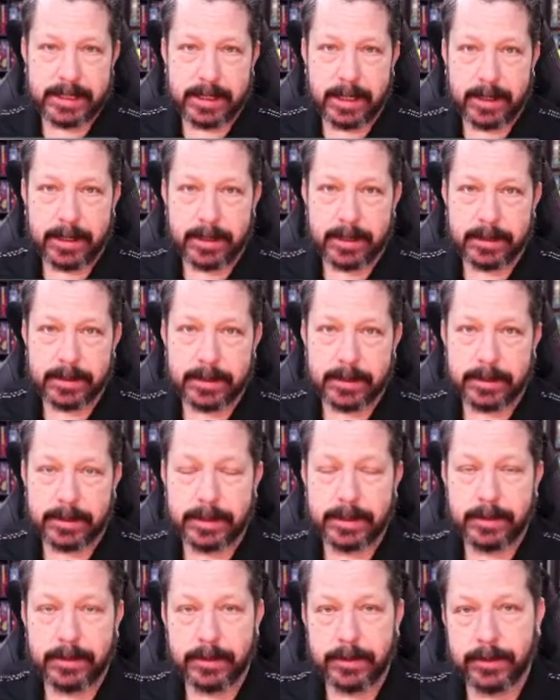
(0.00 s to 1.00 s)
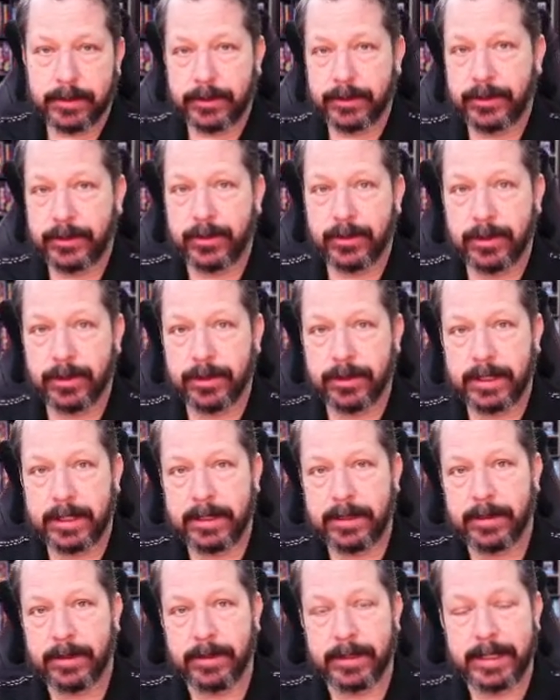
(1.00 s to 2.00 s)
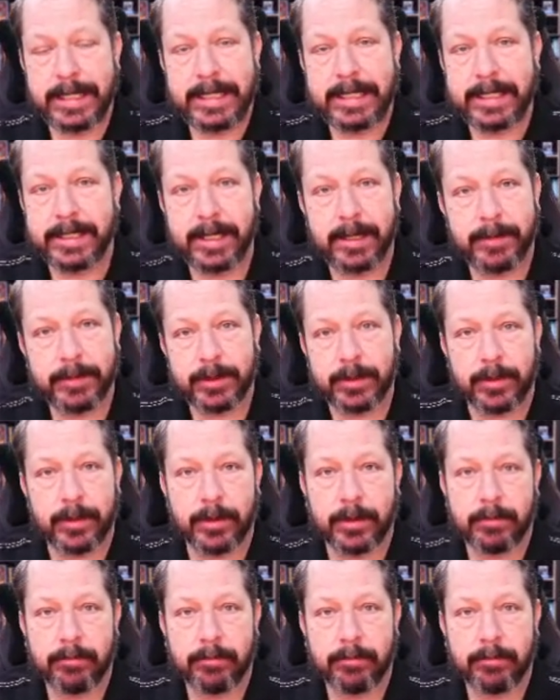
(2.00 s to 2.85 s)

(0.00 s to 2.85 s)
settings until you're sure that your E-steps are